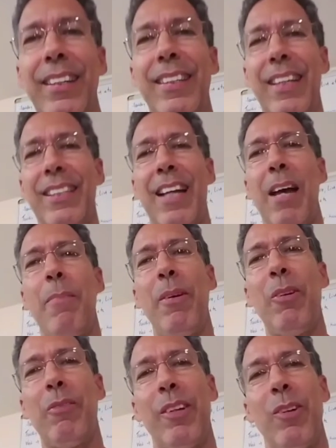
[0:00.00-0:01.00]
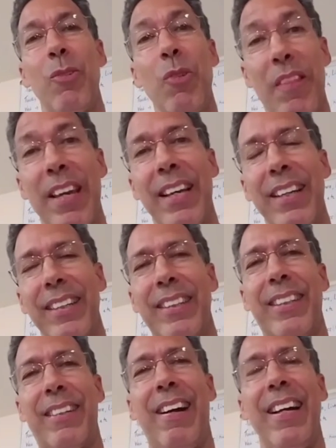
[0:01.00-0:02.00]
The excitement of a new thing,
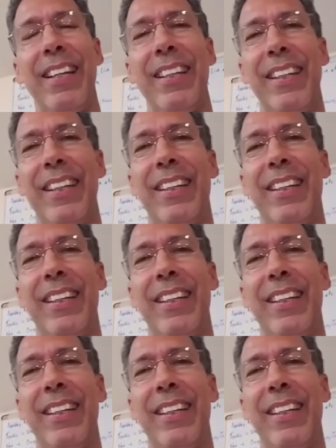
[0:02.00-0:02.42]
right?